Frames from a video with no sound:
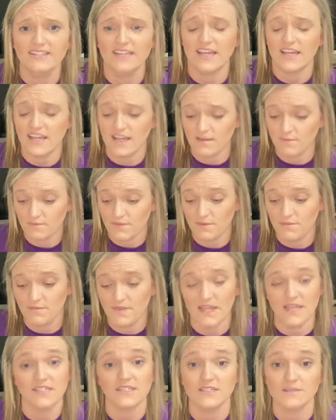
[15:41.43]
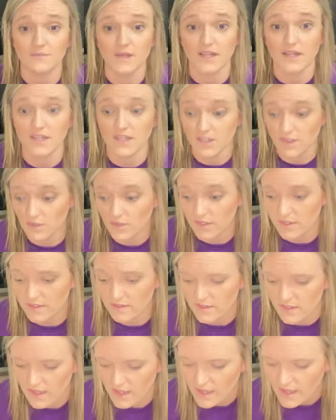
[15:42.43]
They keep them things smelling good.
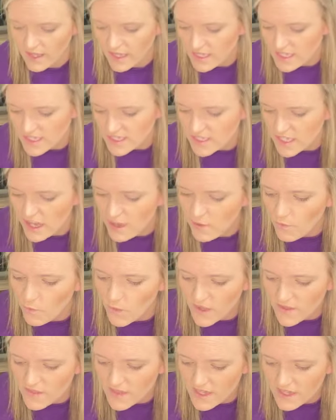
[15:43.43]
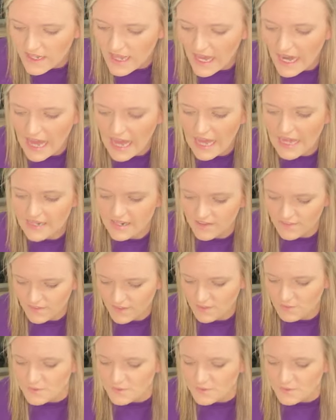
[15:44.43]
So one thing that I definitely